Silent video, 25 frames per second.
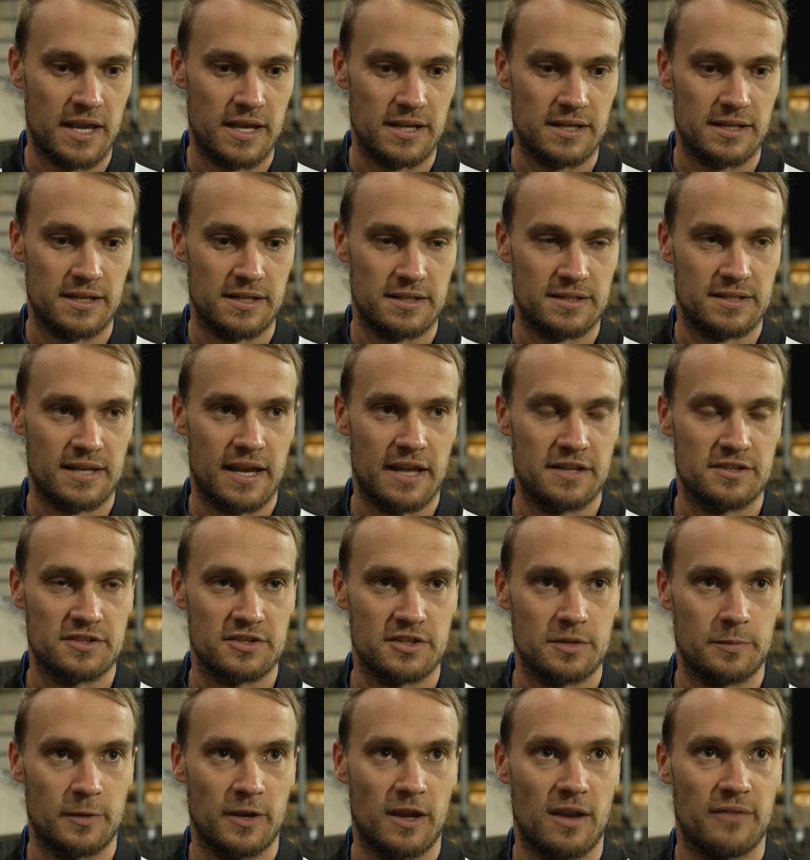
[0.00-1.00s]
it, it, tends
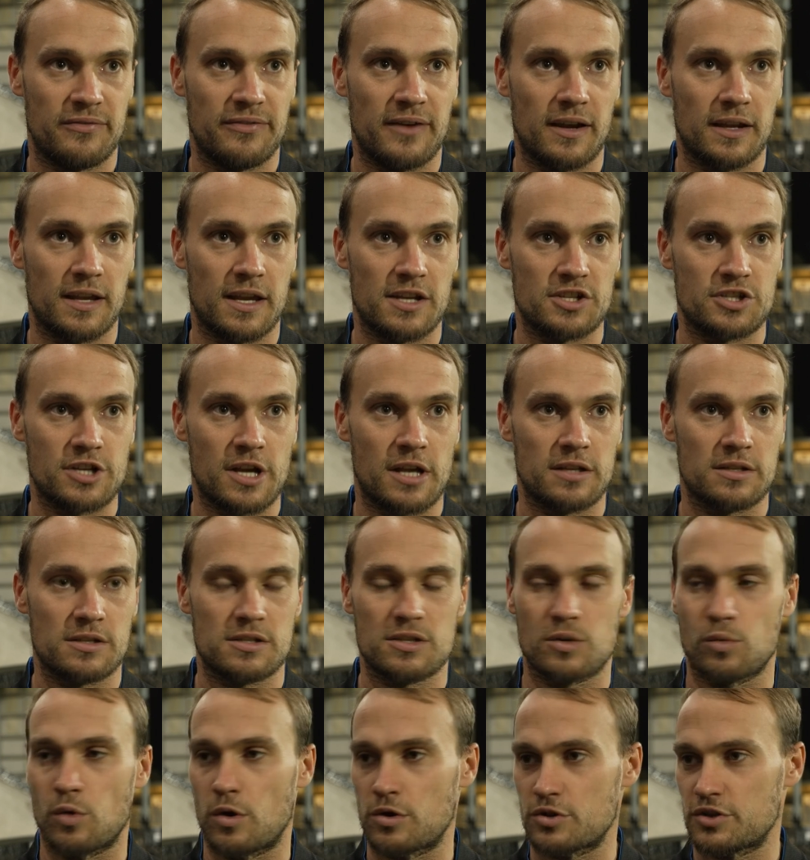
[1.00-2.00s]
to be if I get
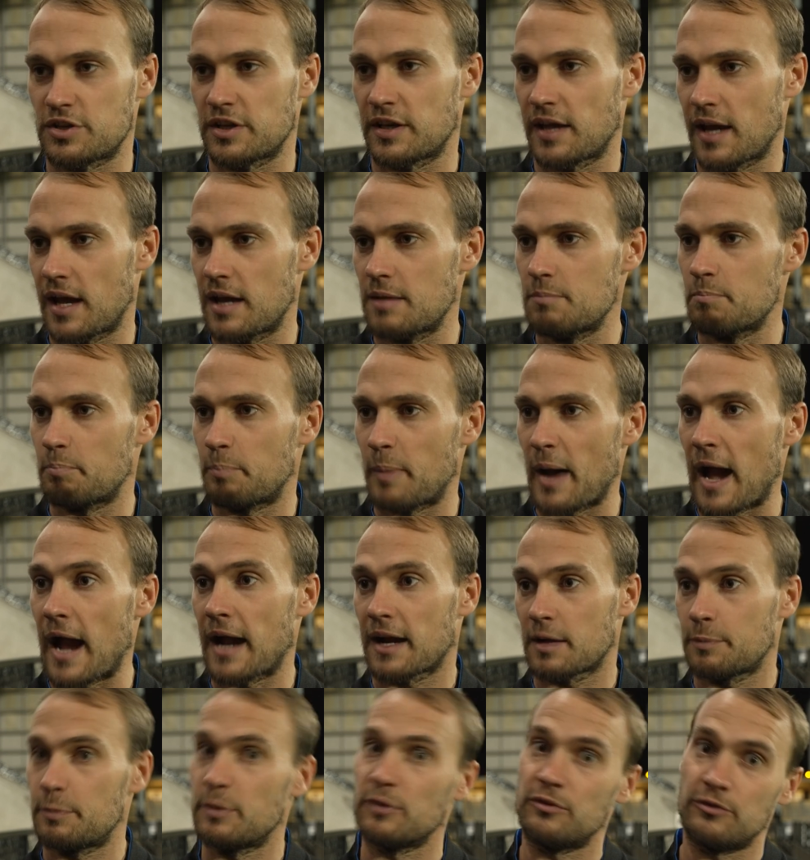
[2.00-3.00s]
chance to watch the game
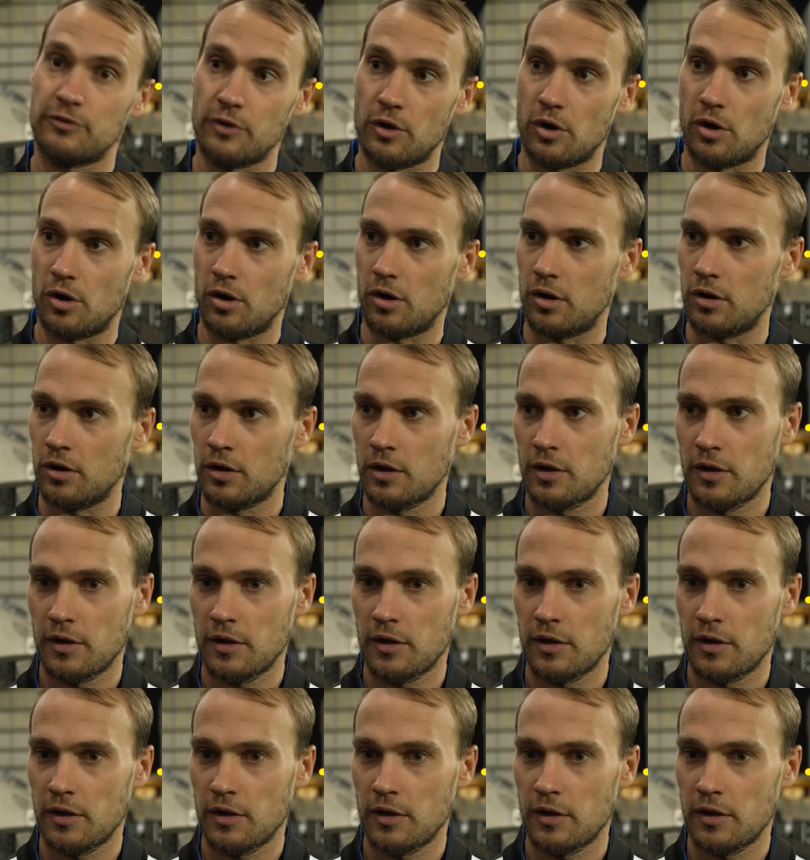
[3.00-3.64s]
back before